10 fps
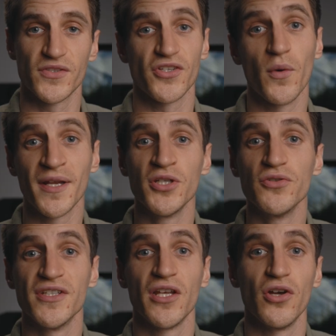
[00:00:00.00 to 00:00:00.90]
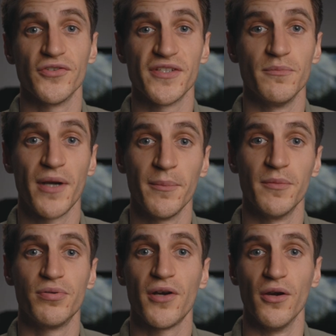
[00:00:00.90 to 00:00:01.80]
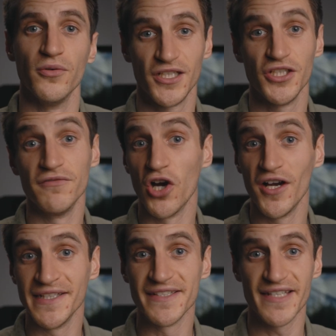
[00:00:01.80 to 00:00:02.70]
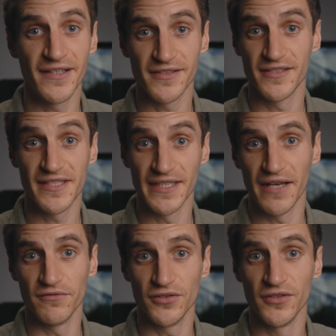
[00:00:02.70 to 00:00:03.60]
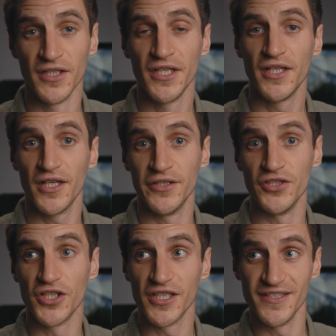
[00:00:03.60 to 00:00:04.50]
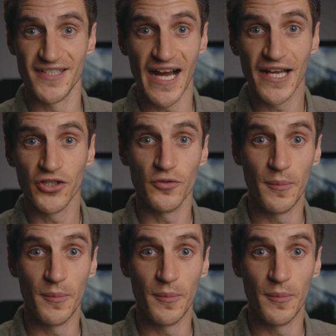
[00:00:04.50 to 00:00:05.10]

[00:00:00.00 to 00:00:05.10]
So when I'm using LUTs in Premiere Pro, you've got an intensity level and you can dial